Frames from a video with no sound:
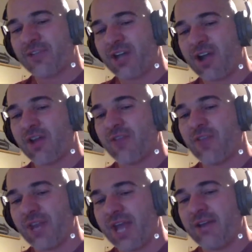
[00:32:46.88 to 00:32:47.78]
higher
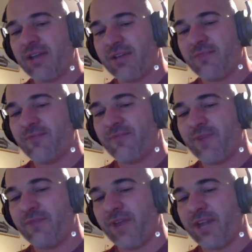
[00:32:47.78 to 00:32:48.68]
than that in
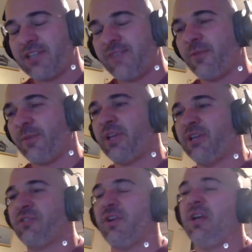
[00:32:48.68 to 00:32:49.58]
fantasy football
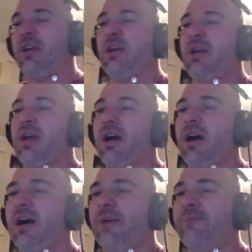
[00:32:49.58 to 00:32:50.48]
history.
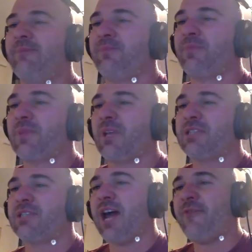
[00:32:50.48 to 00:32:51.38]

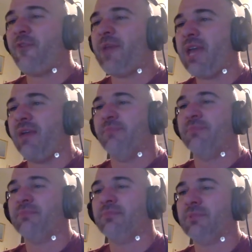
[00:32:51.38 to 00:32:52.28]
Aside from
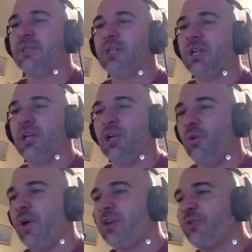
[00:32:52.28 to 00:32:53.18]
him,
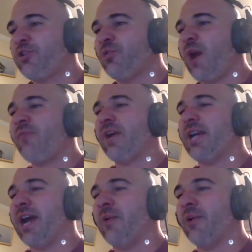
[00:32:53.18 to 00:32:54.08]
who else would you want right
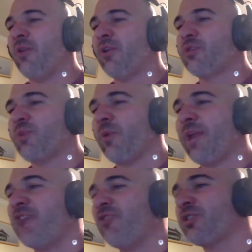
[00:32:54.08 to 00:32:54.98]
now with all those? Would
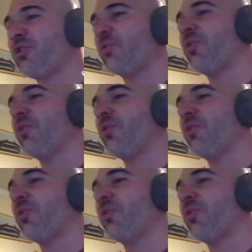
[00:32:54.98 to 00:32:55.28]
Andrew Luck do